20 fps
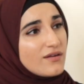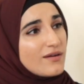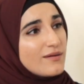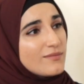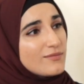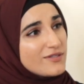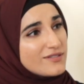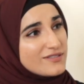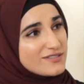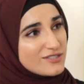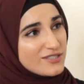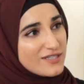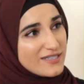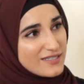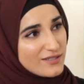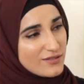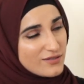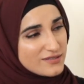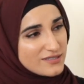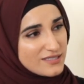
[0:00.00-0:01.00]
no, I'm not trying
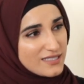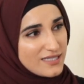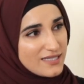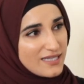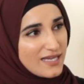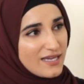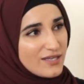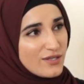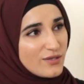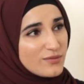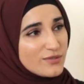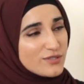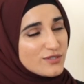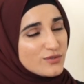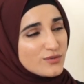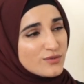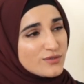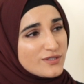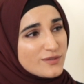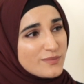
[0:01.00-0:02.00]
to not say that. You were
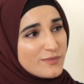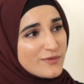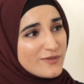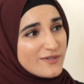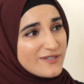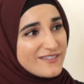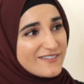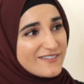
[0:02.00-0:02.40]
so supportive.